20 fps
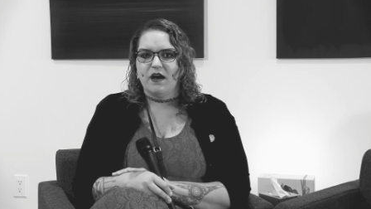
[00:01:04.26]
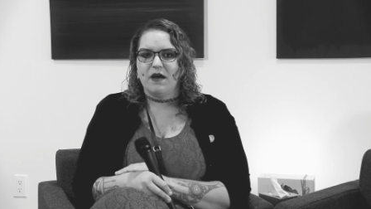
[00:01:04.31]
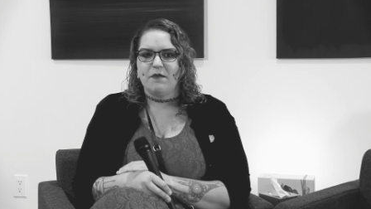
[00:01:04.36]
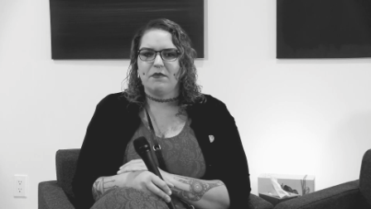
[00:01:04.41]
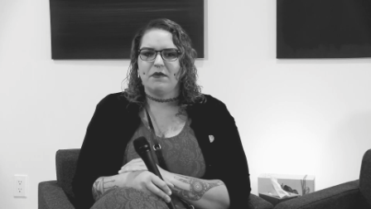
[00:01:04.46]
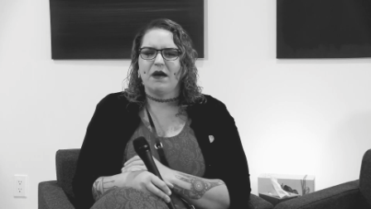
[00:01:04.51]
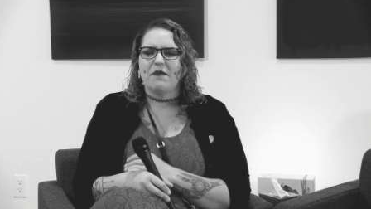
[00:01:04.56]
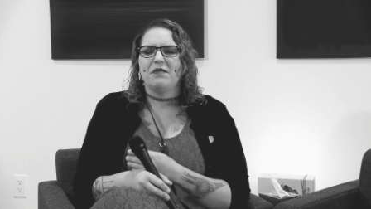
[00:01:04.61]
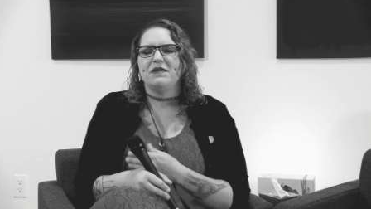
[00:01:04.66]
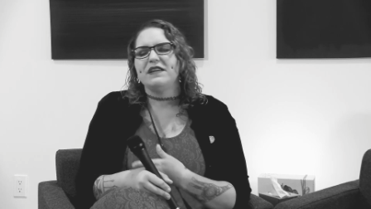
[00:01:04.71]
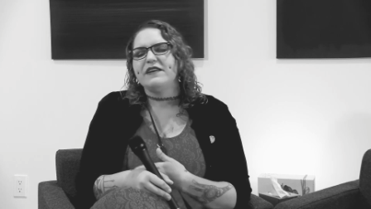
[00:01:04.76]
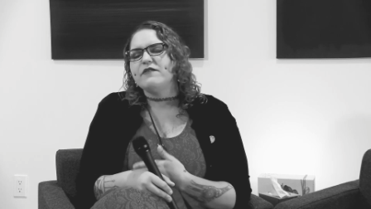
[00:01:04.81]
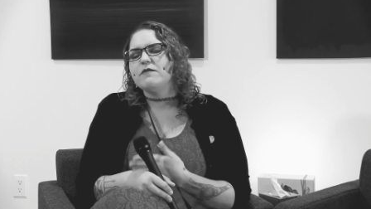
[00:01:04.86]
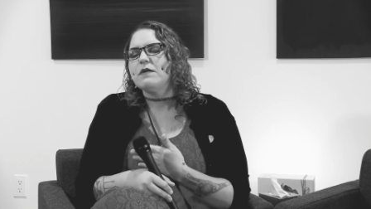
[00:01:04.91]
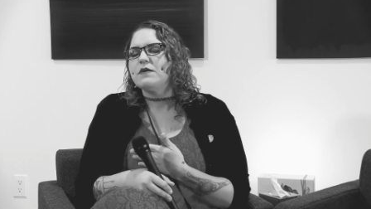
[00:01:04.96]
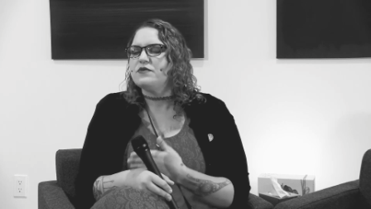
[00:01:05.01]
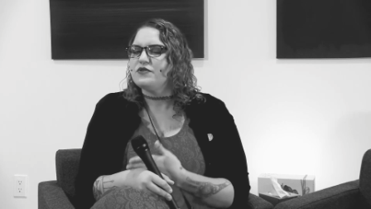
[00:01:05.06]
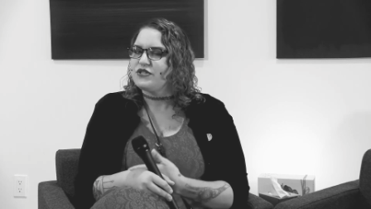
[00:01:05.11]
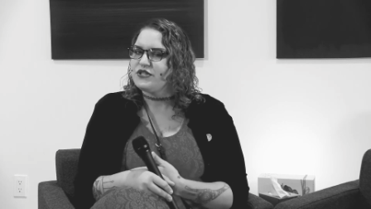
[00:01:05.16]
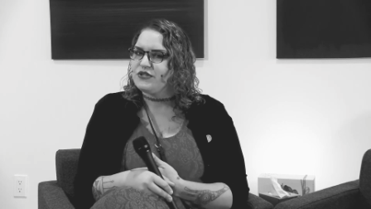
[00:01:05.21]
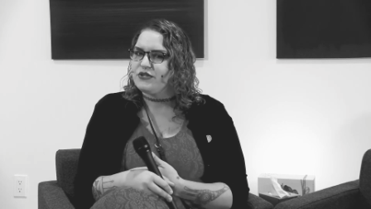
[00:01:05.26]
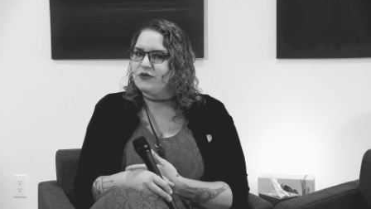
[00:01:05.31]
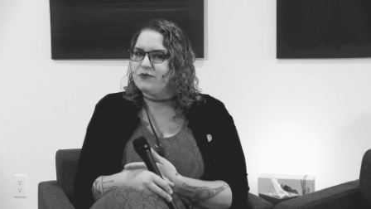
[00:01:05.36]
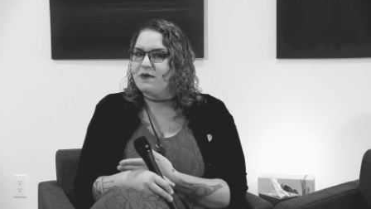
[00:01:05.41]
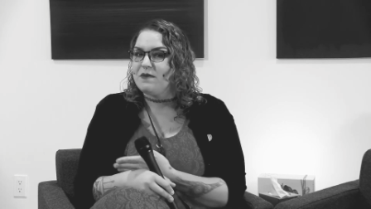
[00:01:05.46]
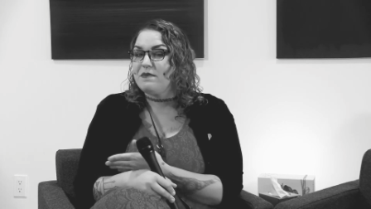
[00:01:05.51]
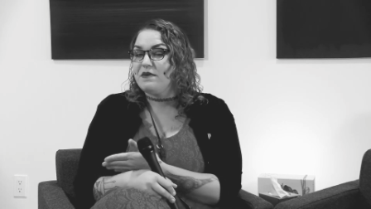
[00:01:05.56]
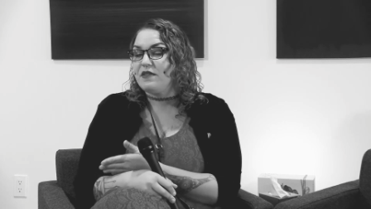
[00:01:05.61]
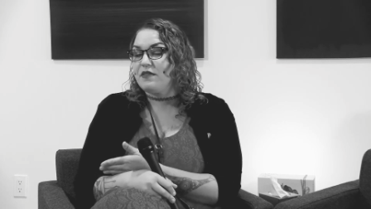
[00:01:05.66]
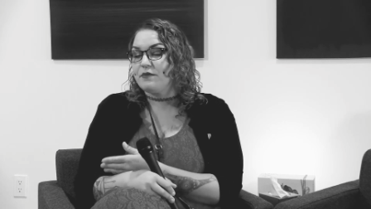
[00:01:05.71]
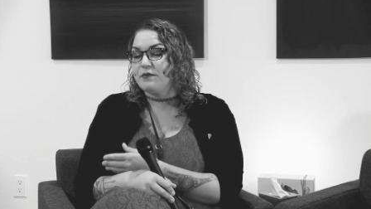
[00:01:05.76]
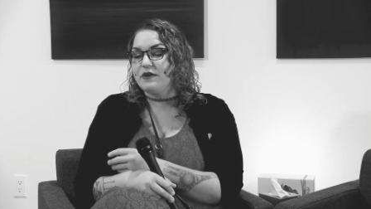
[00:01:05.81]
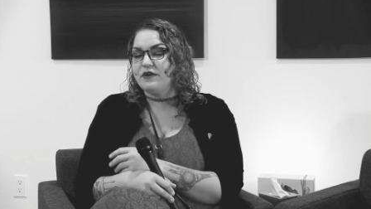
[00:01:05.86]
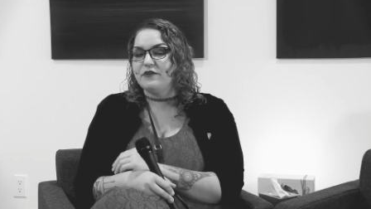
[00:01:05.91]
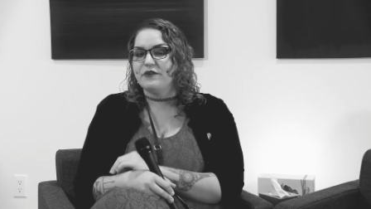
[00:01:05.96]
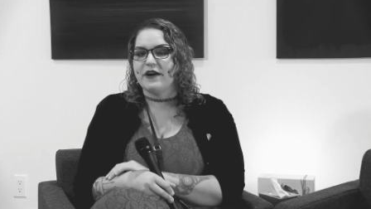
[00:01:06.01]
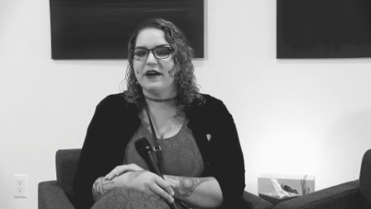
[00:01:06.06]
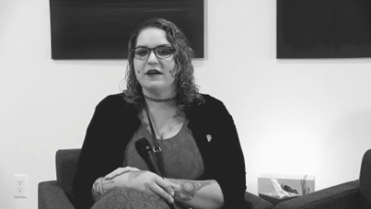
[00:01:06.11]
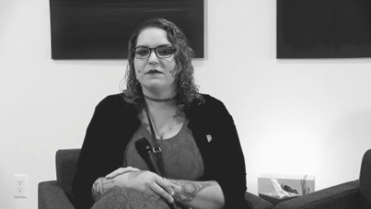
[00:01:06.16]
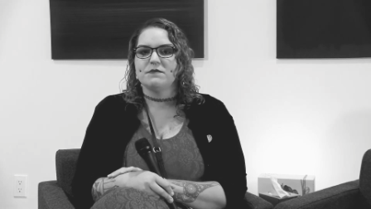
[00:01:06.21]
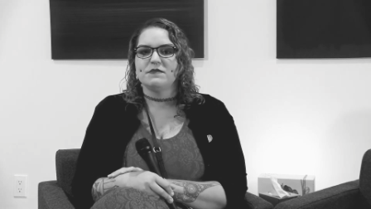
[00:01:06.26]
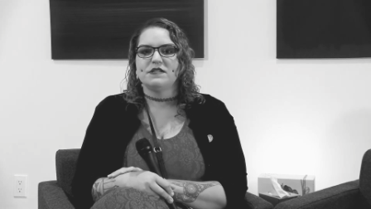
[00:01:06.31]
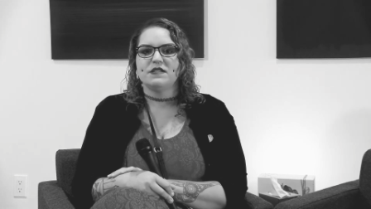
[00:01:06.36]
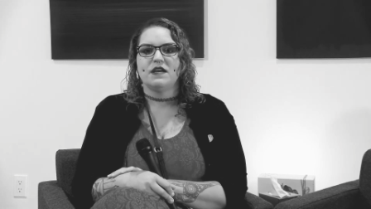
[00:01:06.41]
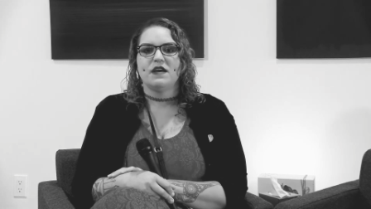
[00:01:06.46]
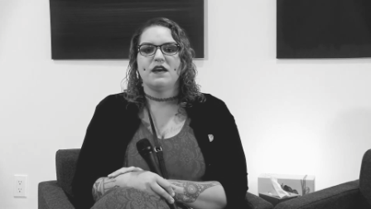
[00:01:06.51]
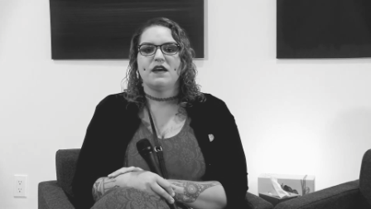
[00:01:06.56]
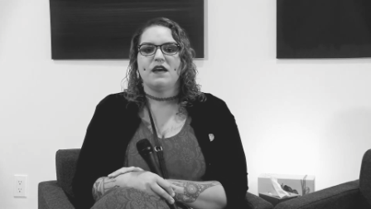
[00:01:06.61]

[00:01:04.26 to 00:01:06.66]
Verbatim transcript: I, believe, about two, maybe three grams,